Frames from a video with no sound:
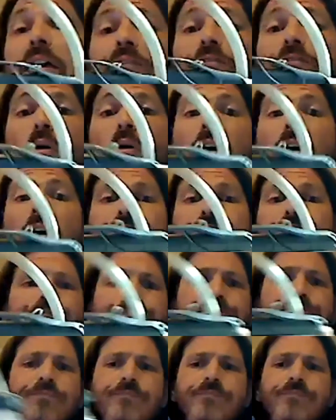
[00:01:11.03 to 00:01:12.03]
you want.
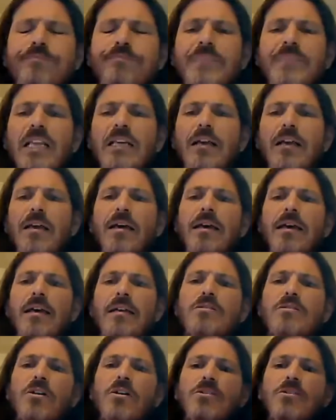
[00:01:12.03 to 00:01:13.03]

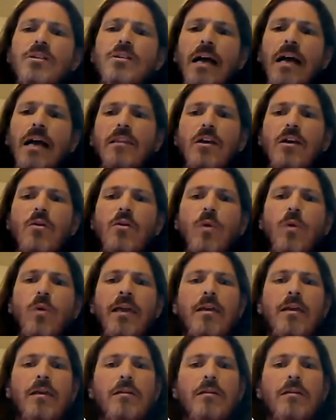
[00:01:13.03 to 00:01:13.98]
It's also got the quick